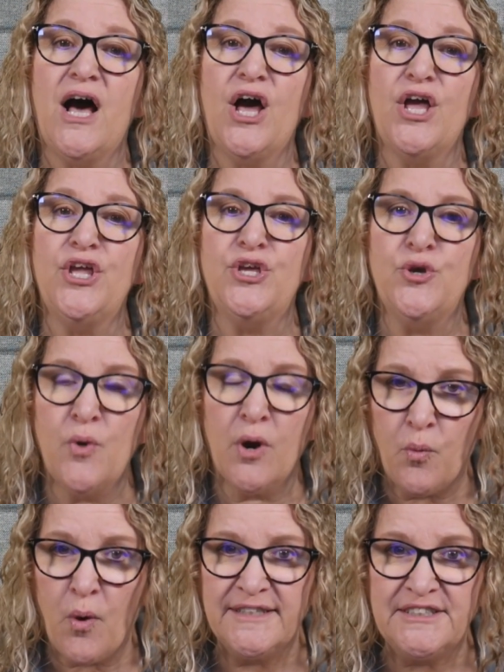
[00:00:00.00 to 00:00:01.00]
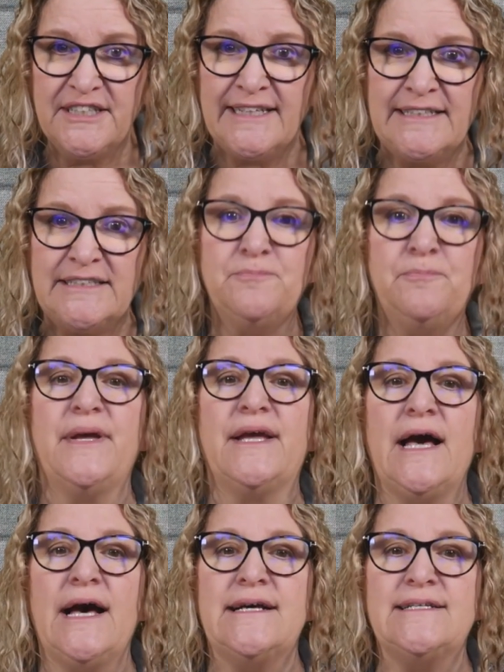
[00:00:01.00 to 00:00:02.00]
You are watching this
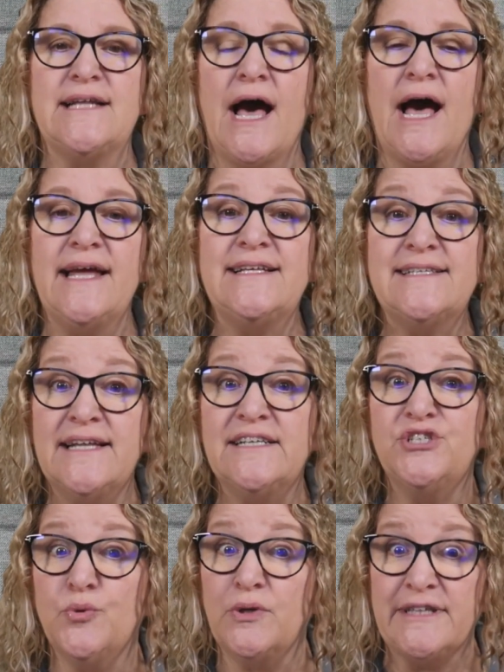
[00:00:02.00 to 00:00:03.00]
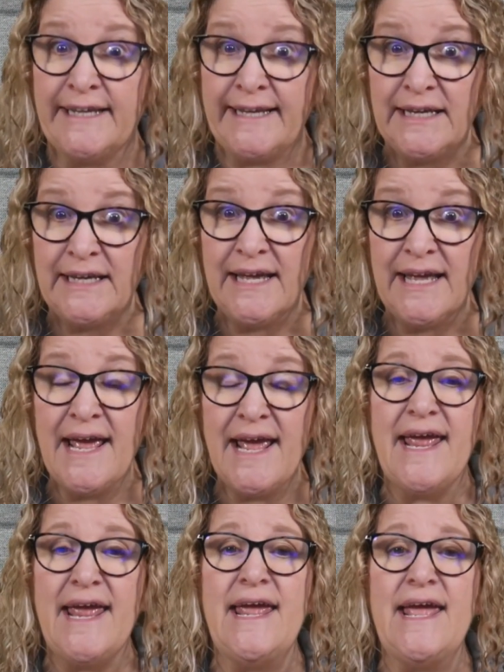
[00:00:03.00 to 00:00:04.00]
because I sent you a link,
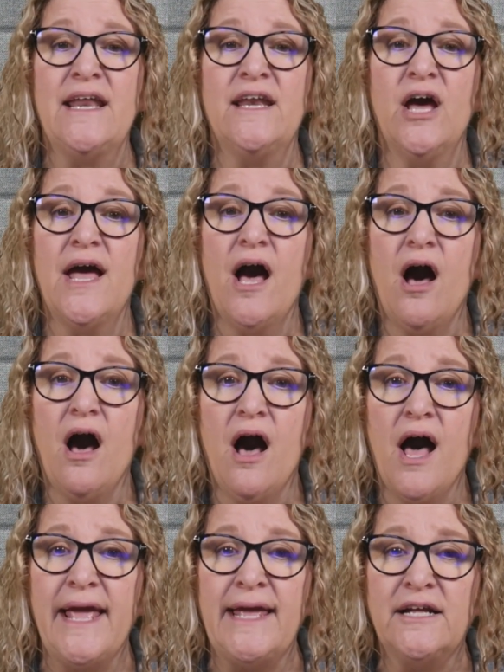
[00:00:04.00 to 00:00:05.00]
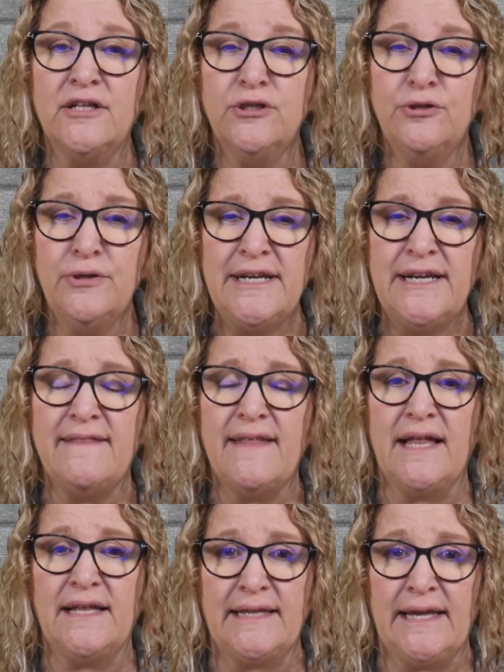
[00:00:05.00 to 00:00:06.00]
and included in
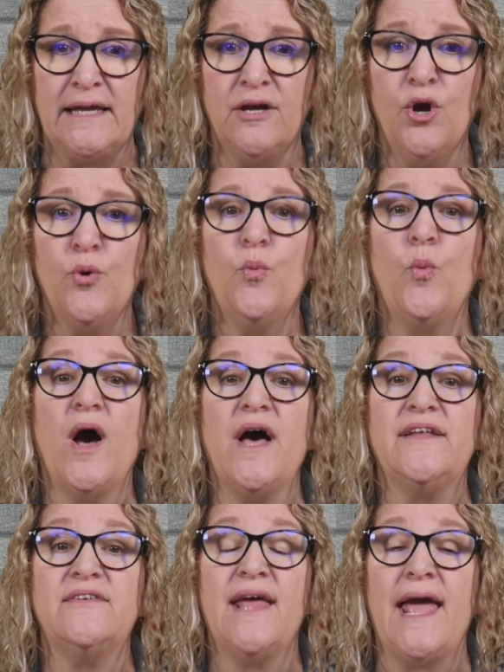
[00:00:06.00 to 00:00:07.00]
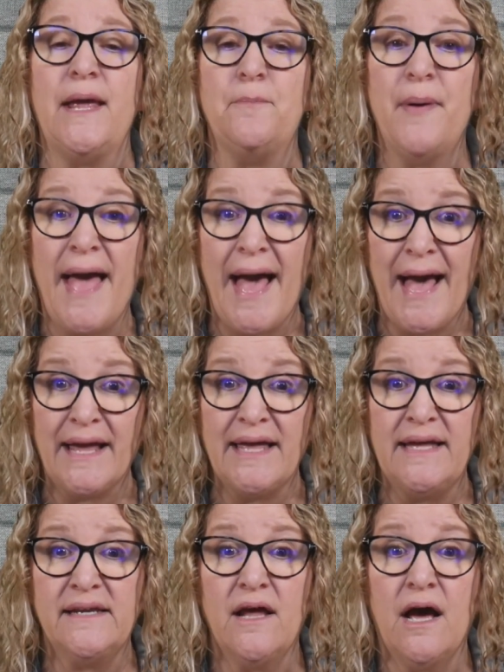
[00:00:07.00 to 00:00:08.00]
that link was a
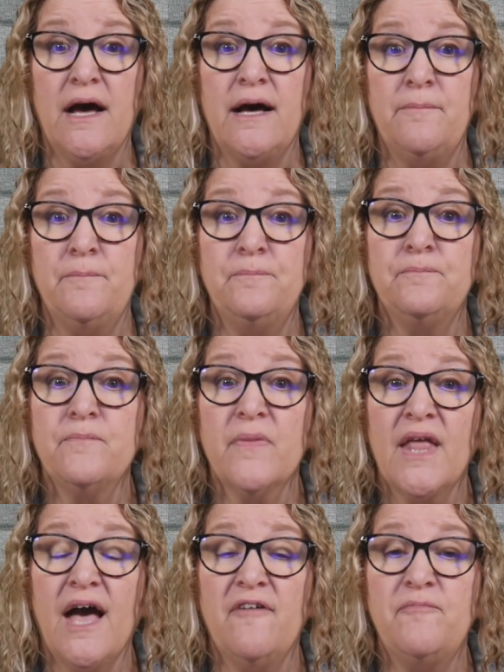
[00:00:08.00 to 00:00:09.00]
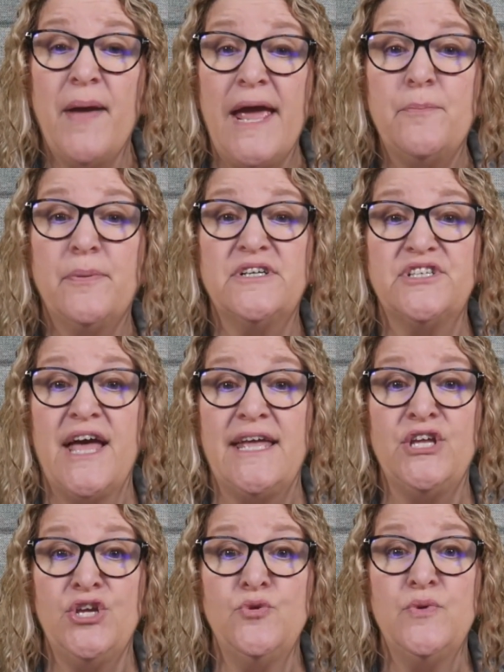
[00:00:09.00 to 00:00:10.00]
packet of papers that
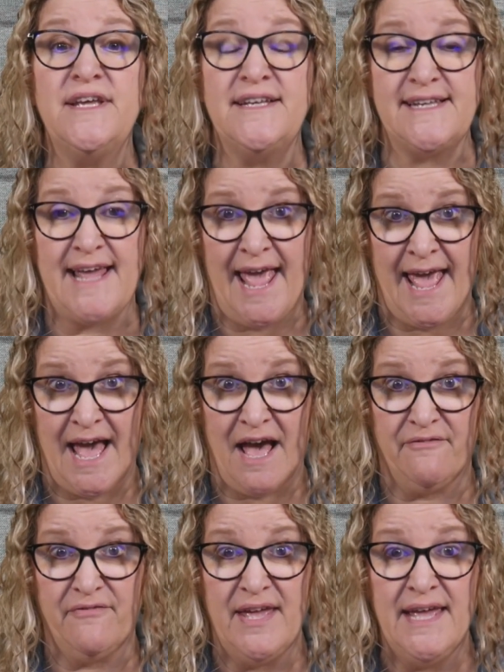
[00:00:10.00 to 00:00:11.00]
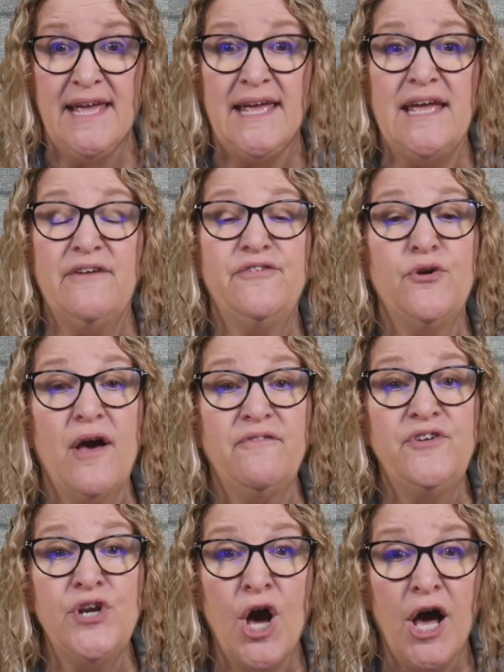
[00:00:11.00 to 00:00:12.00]
you need to have. If you have
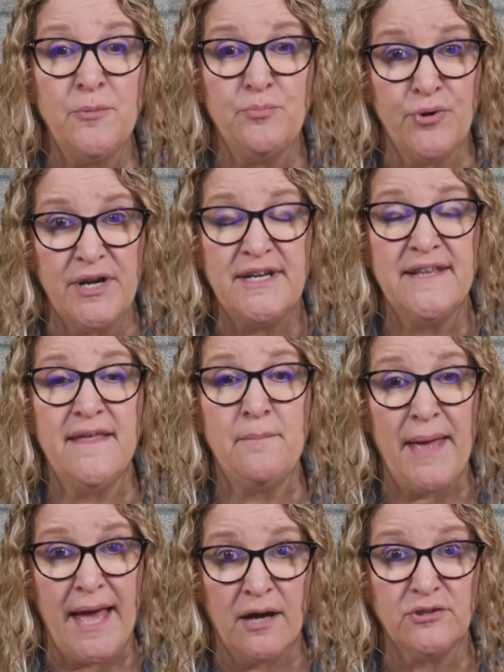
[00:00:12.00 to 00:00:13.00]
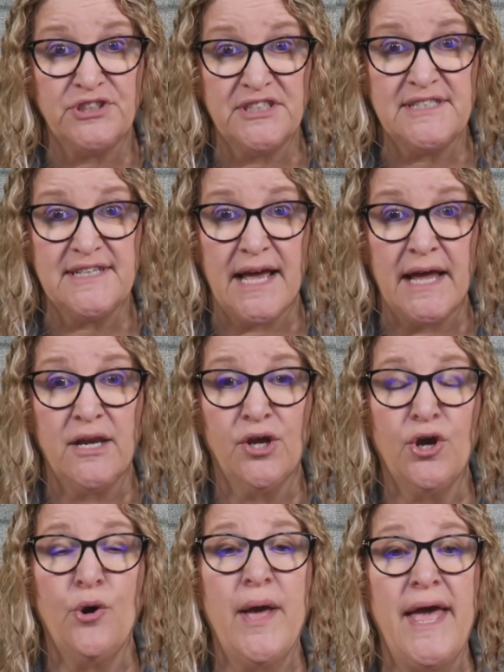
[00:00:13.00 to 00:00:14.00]
not printed them out just yet,
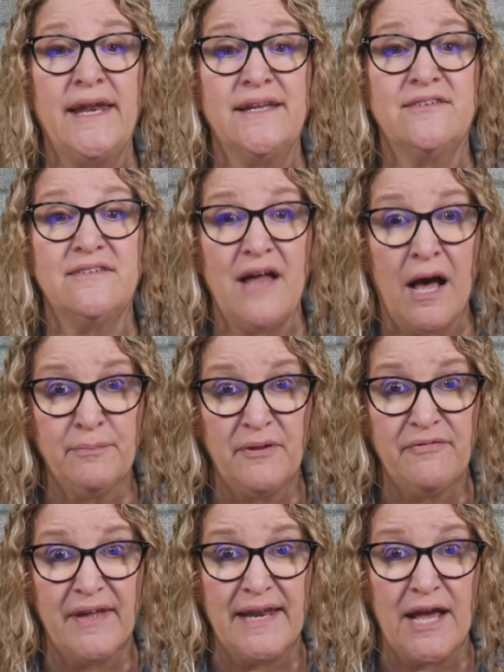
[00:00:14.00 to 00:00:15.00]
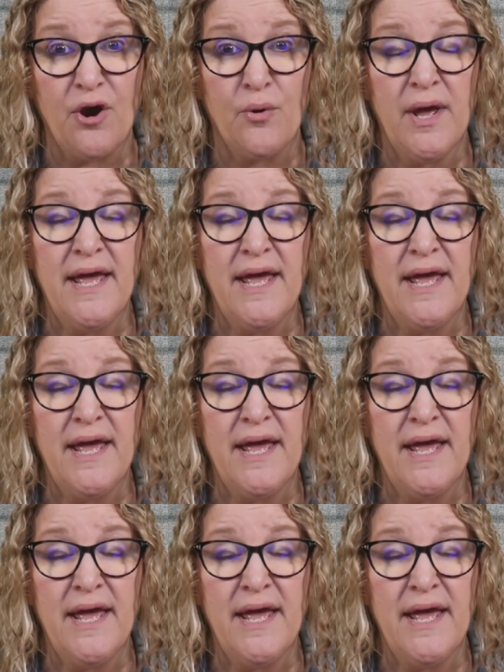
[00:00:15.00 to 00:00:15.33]
go ahead and stop the video.